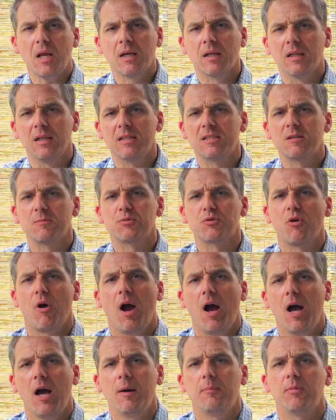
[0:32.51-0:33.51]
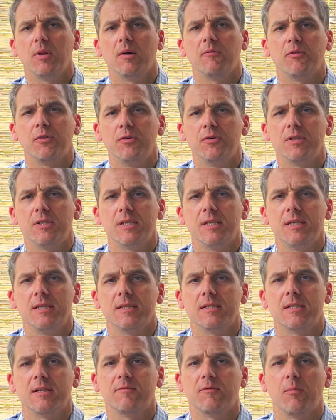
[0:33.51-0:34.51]
Click subscribe. Love for you to see
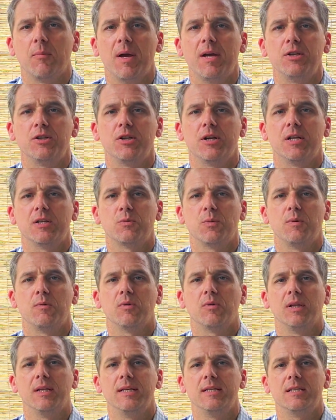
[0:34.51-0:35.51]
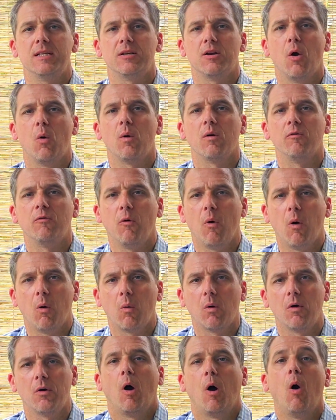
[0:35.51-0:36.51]
this information as we release it going
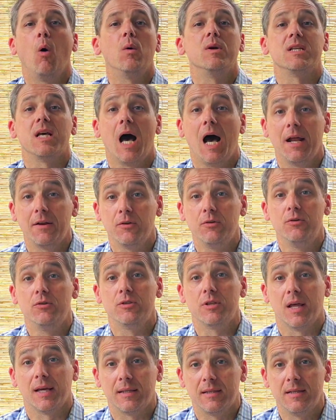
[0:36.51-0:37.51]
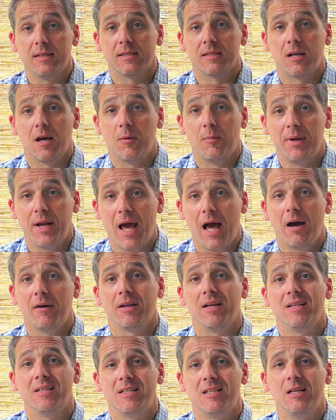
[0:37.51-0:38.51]
forward. Always hot news like this coming out
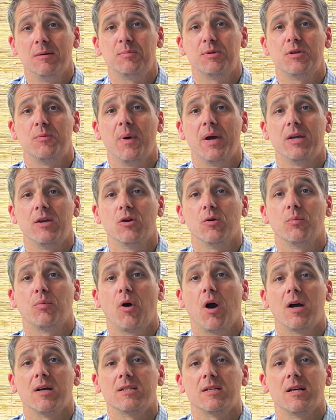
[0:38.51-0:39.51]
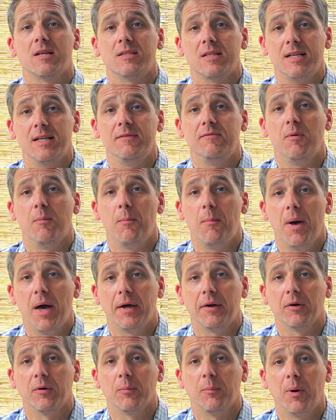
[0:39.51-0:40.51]
and tips to make your process even
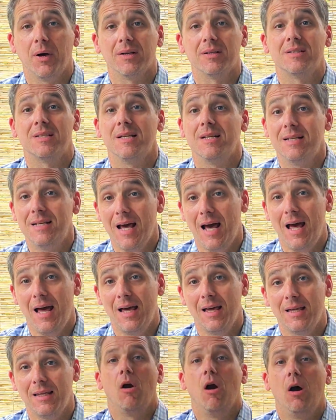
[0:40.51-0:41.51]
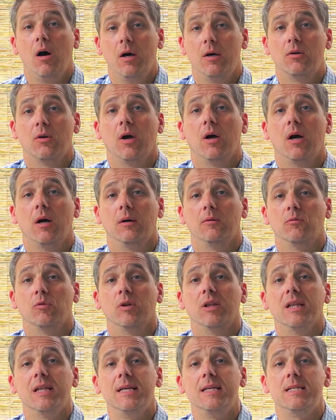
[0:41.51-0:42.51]
better. But today, HUD
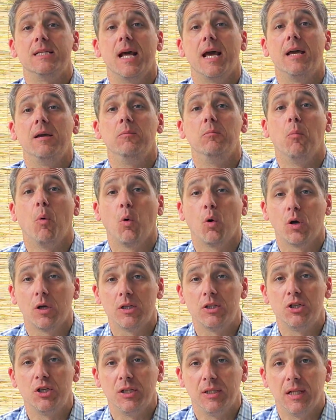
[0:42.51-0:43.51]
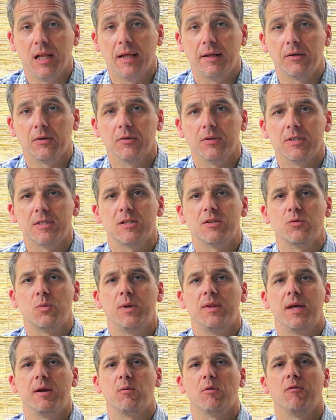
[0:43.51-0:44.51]
released a Mortgagee Letter. This is
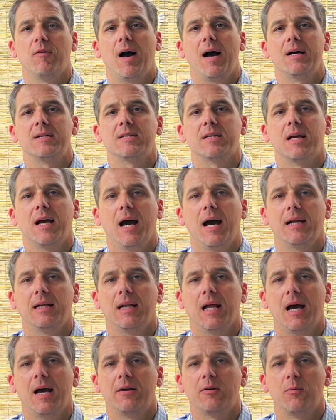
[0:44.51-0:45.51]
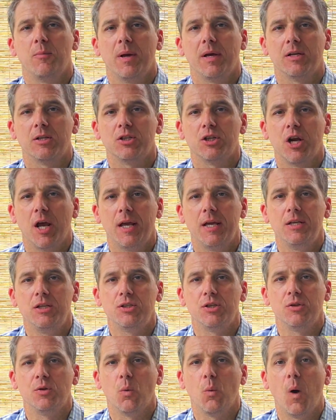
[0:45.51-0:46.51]
when they revise a guideline or make a change
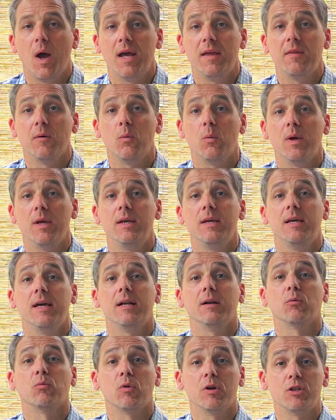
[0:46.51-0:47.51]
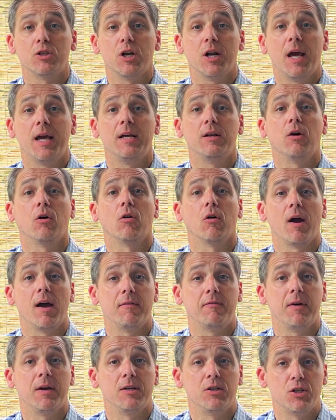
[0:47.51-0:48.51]
in the way that we can originate our
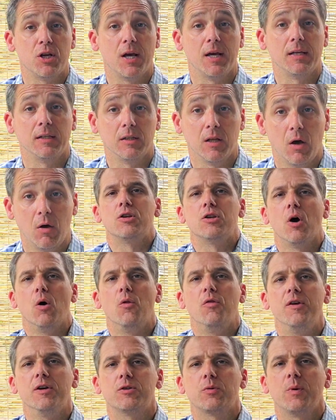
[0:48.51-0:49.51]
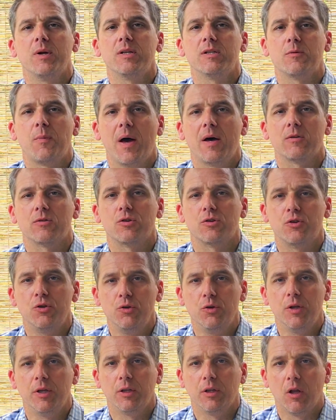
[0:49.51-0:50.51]
FHA loan. So this one is about
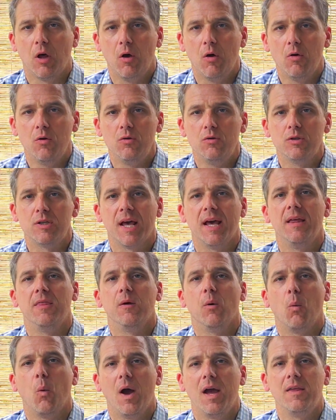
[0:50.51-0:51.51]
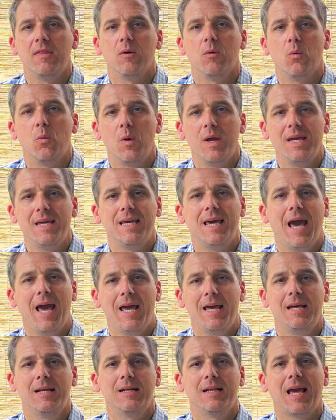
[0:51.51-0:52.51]
student loans and the way that we
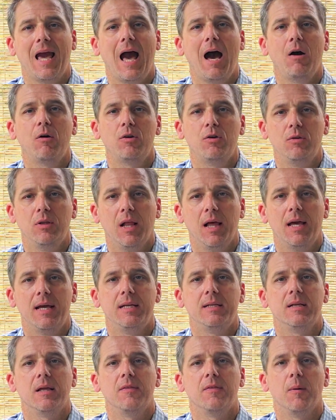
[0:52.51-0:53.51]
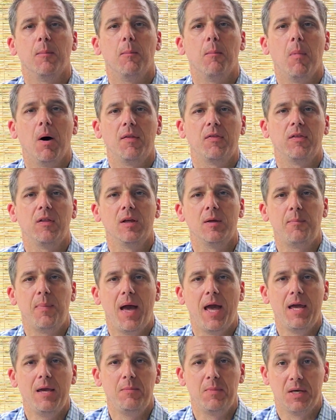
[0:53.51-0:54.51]
can calculate the monthly
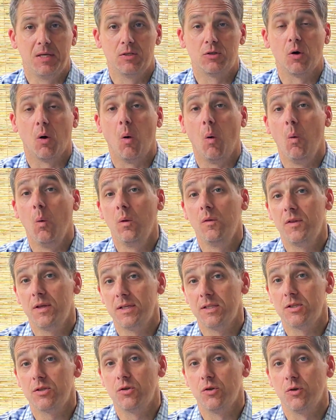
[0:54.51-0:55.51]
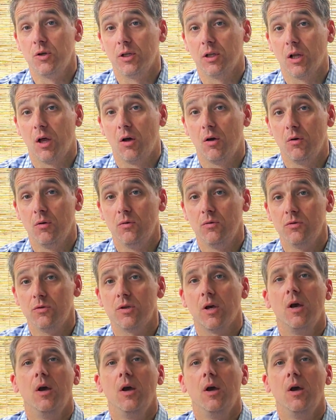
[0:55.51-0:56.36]
payment on these student loans